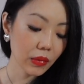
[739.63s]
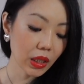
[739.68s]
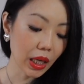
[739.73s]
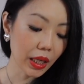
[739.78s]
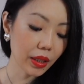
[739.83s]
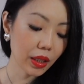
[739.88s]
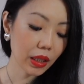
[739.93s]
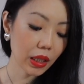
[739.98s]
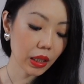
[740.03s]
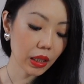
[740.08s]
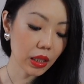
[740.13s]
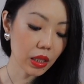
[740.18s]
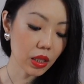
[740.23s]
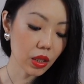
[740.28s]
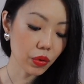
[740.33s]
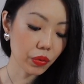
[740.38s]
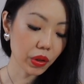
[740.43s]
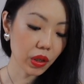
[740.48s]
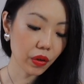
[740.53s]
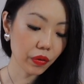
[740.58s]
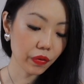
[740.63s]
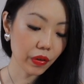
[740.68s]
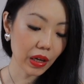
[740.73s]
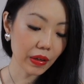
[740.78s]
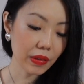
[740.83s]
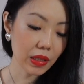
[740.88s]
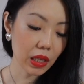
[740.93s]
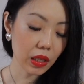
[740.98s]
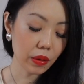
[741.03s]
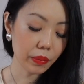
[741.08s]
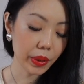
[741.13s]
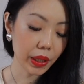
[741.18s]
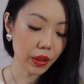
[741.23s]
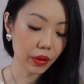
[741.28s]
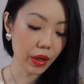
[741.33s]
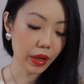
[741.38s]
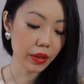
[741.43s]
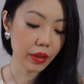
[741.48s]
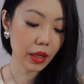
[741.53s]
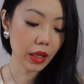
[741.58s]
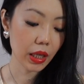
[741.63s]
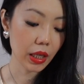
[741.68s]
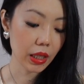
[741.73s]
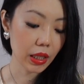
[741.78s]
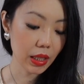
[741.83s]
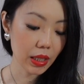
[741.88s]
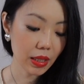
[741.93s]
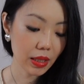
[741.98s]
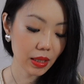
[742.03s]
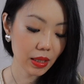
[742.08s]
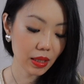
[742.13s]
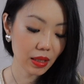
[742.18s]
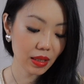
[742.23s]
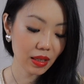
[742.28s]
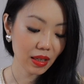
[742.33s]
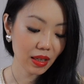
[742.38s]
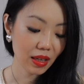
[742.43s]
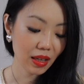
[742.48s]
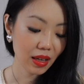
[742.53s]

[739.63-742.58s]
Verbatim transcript: I think it is 25 centimeter. I think it is.